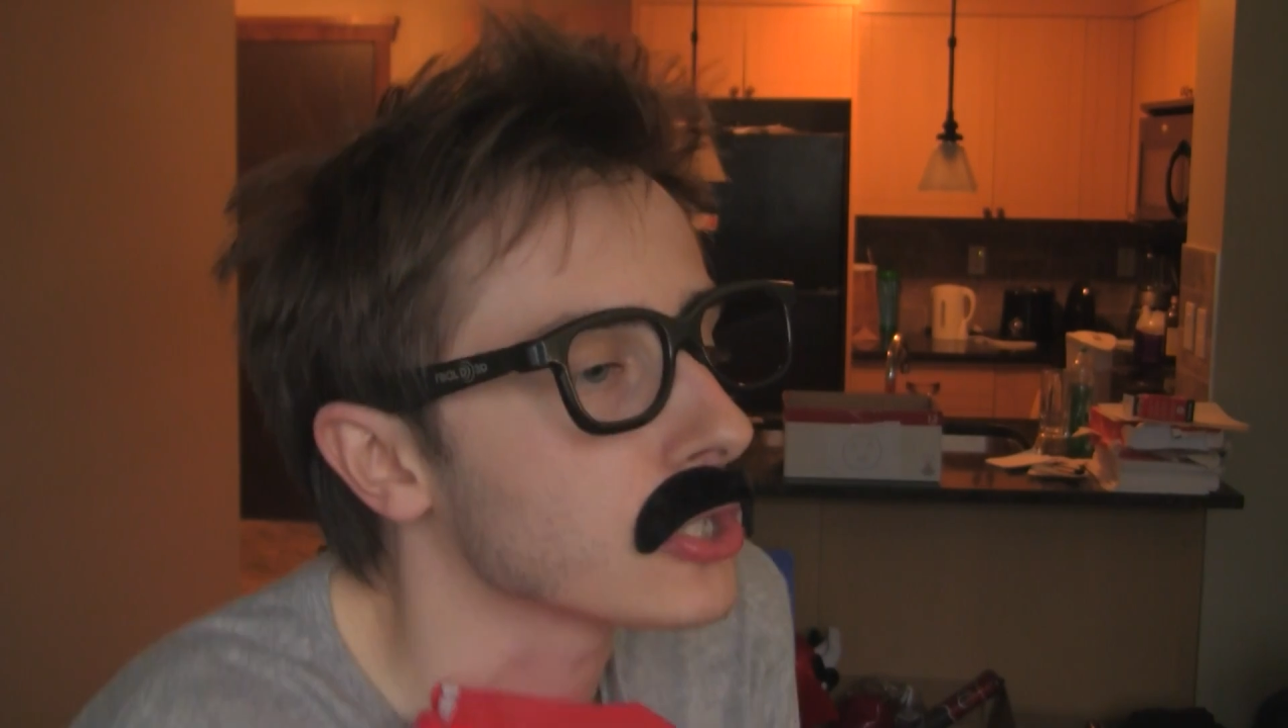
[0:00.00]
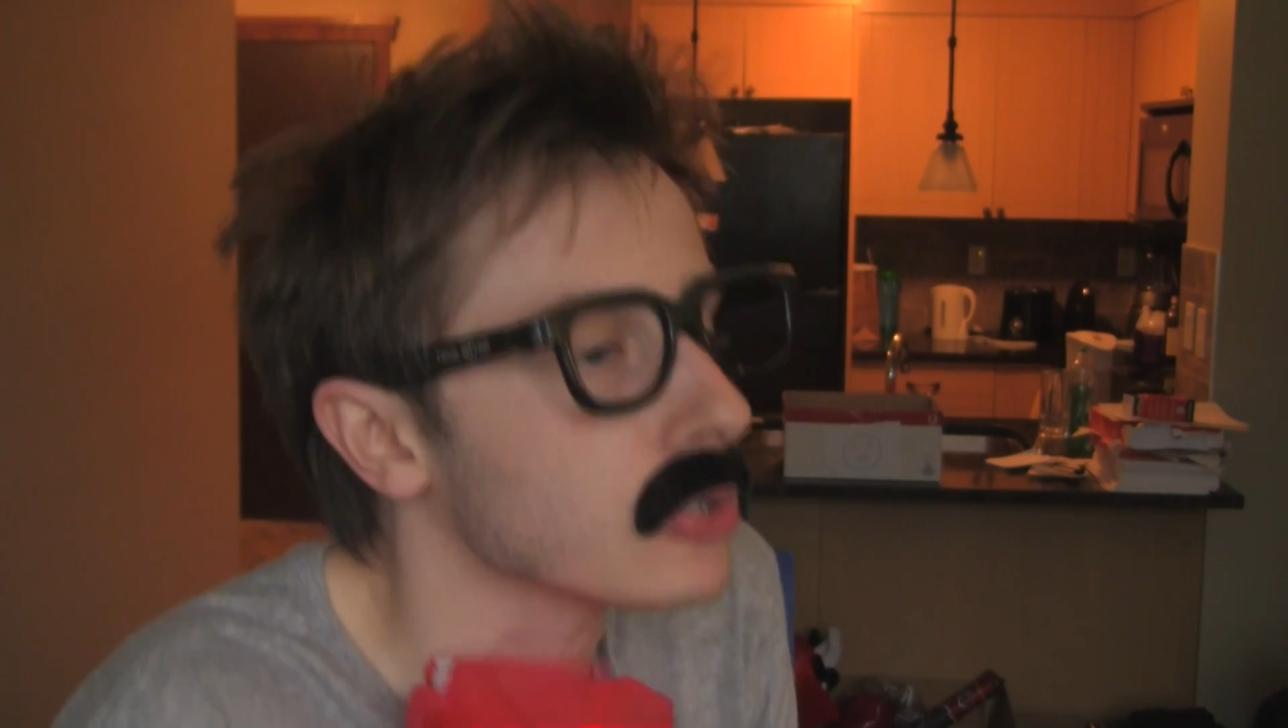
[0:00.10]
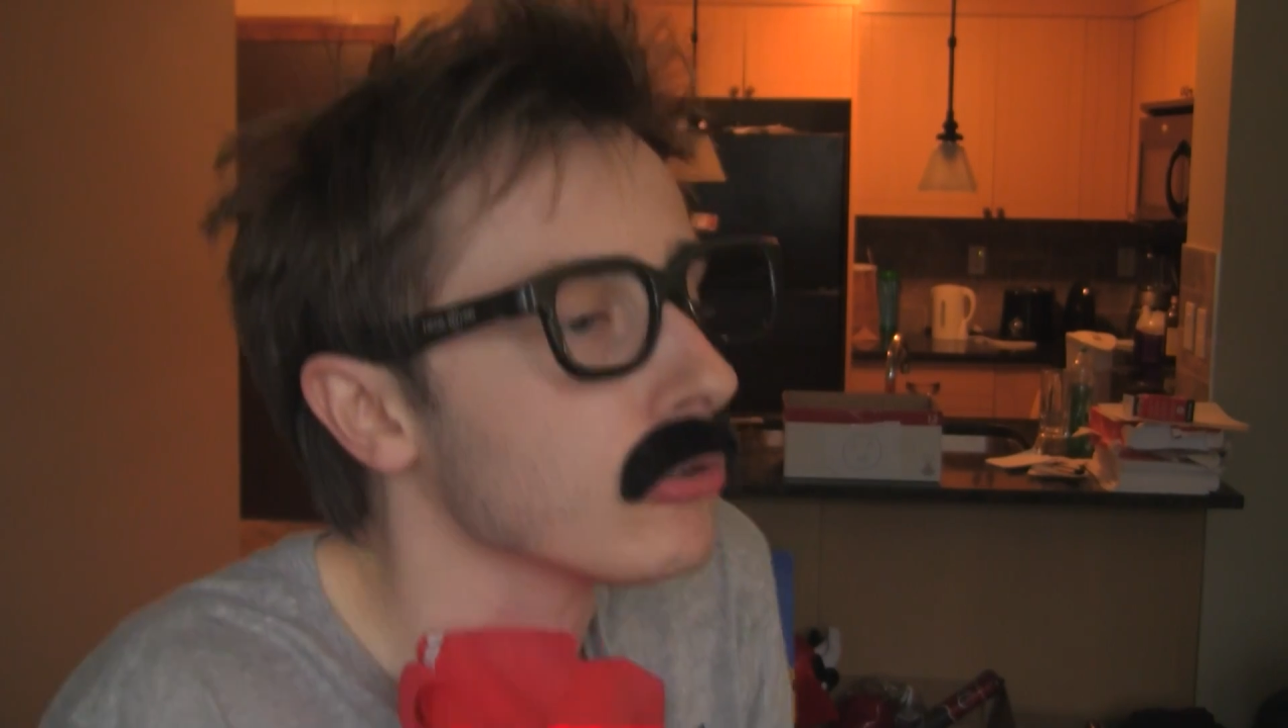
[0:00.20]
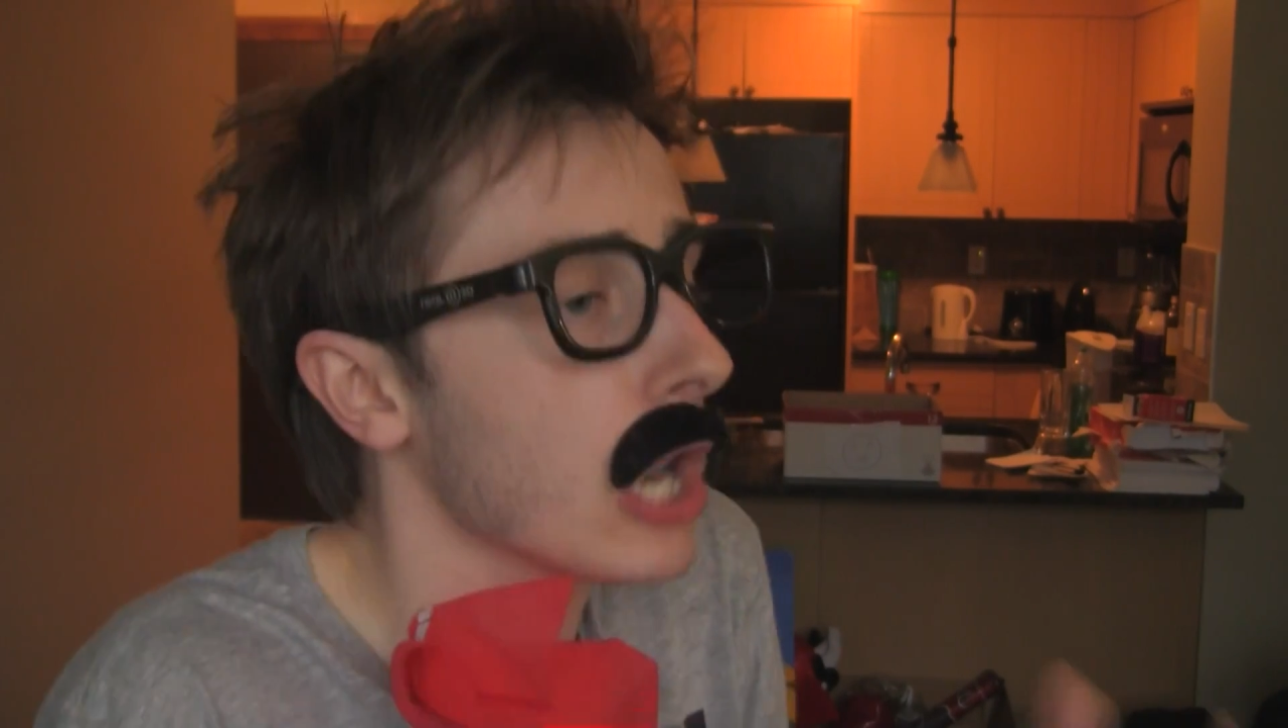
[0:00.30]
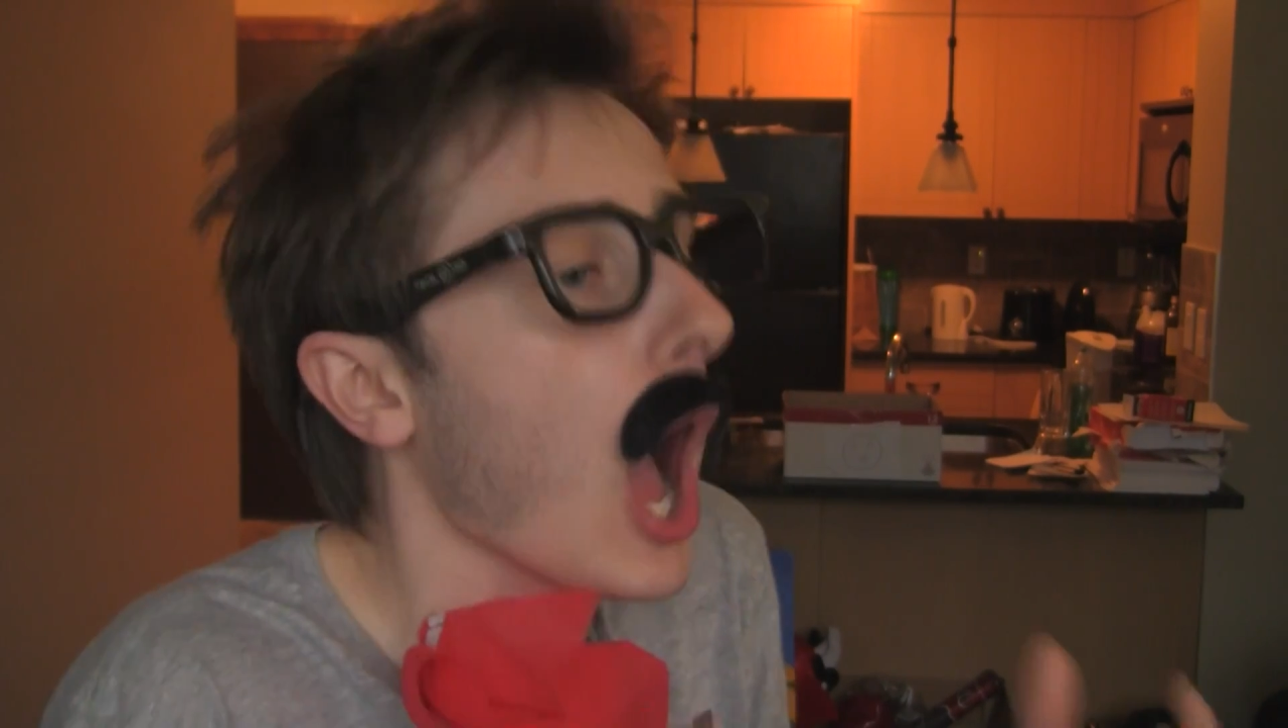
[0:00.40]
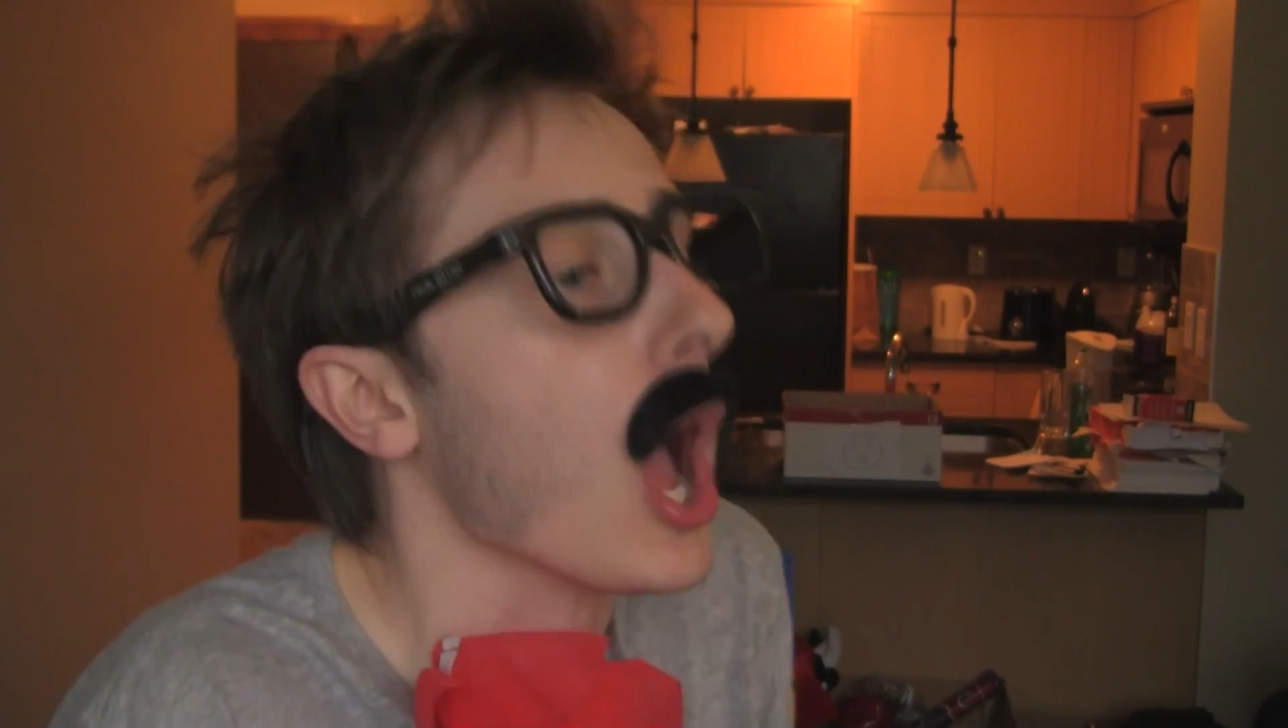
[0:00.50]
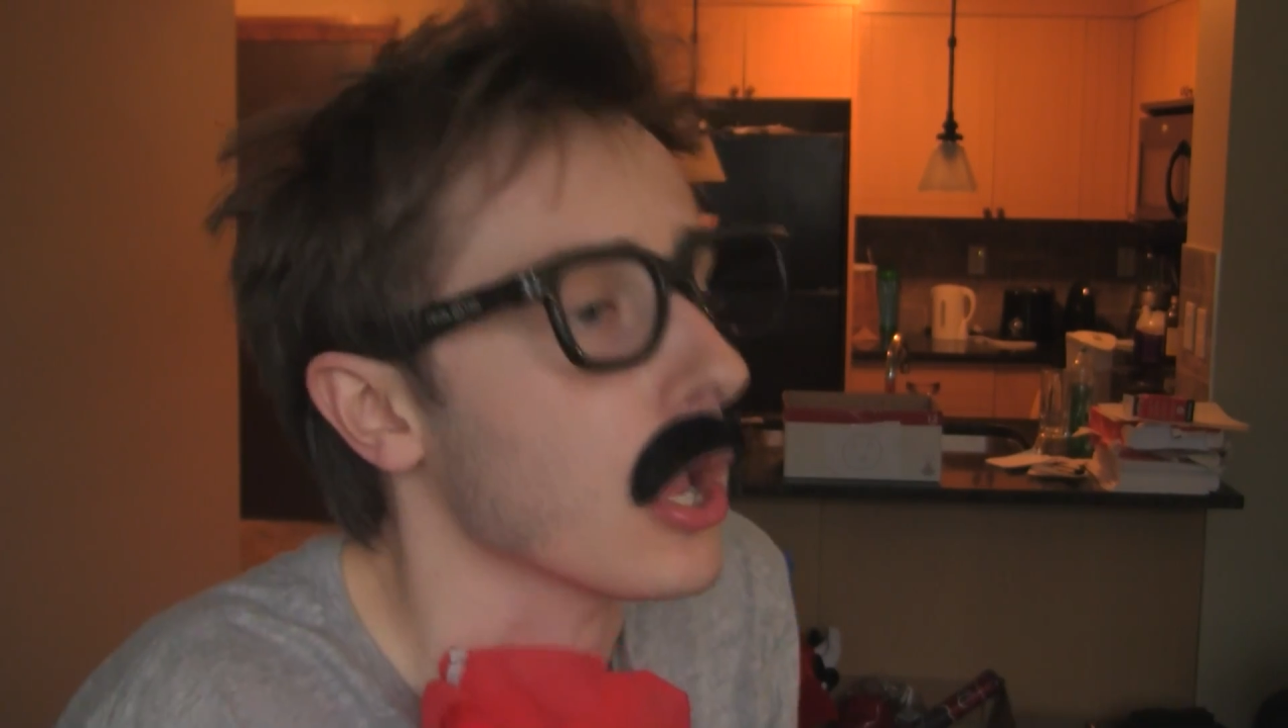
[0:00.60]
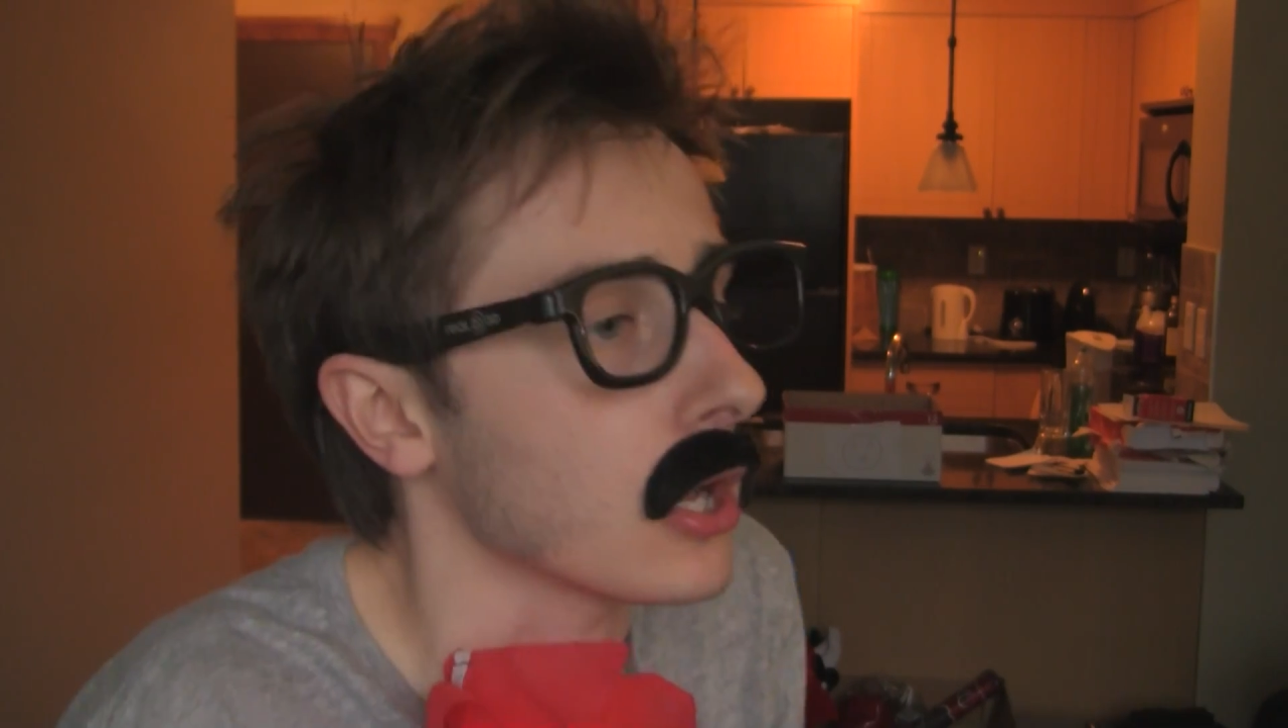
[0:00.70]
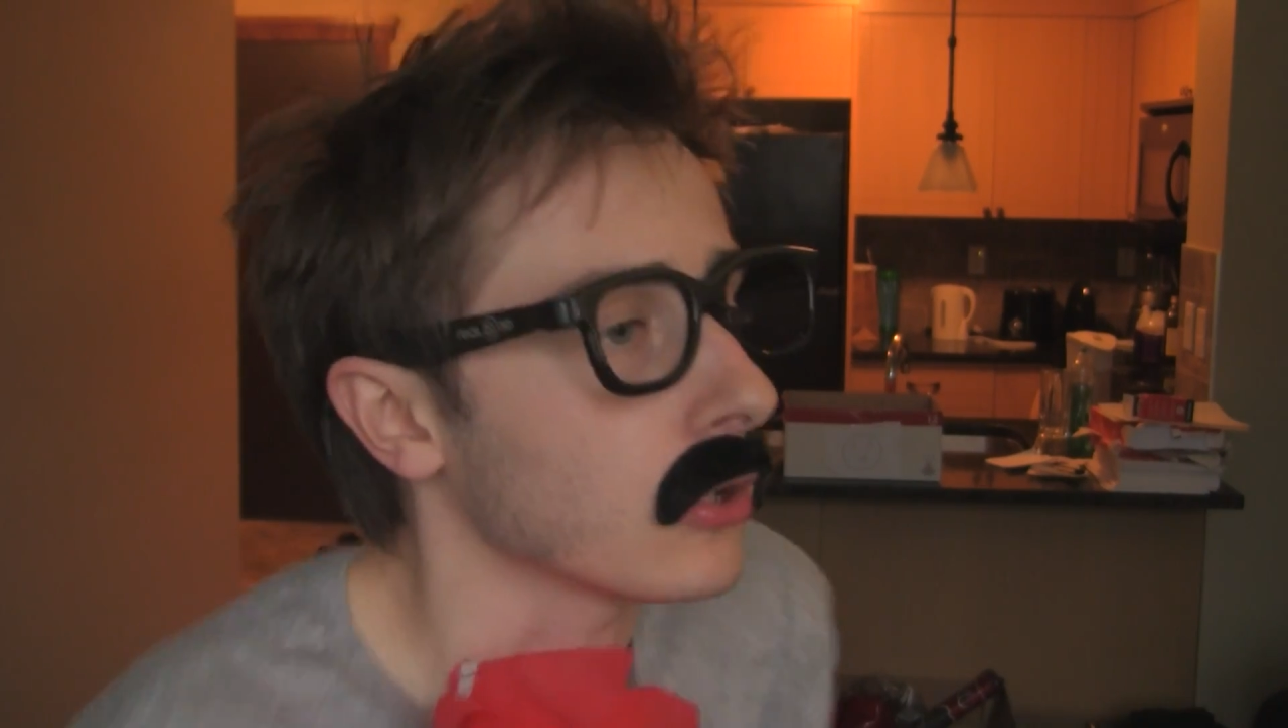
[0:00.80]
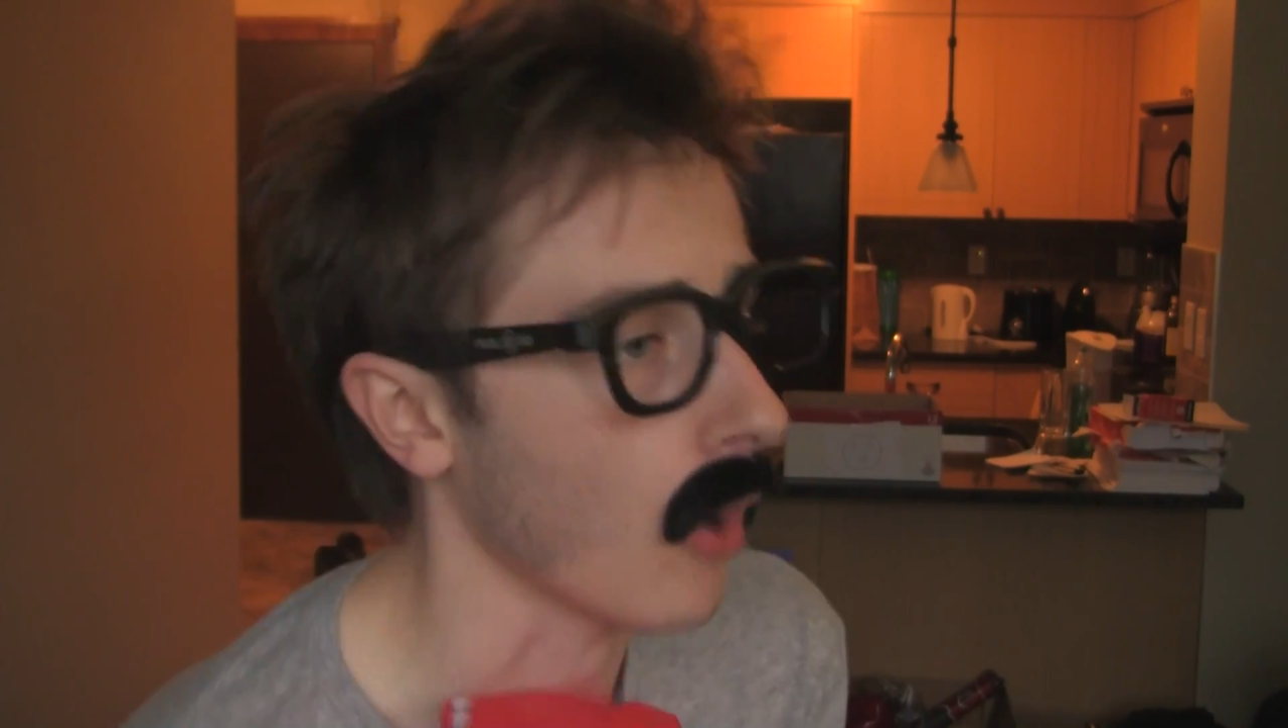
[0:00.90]
is
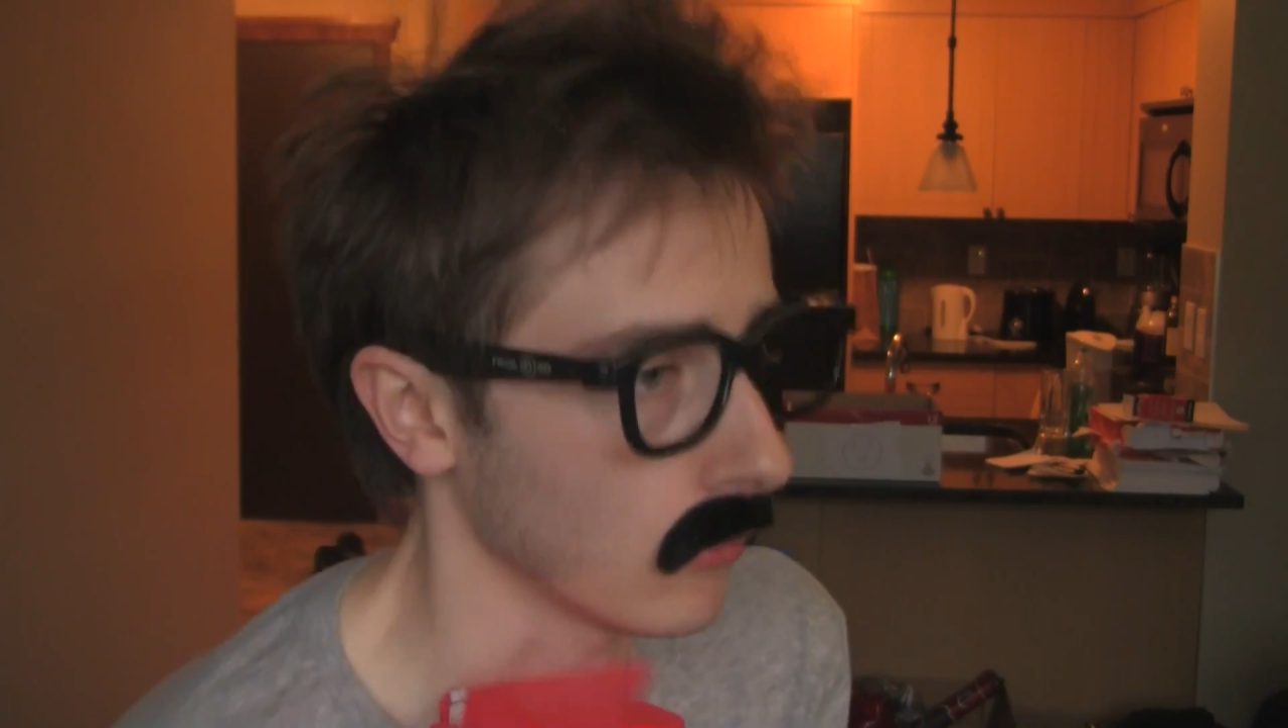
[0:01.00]
relying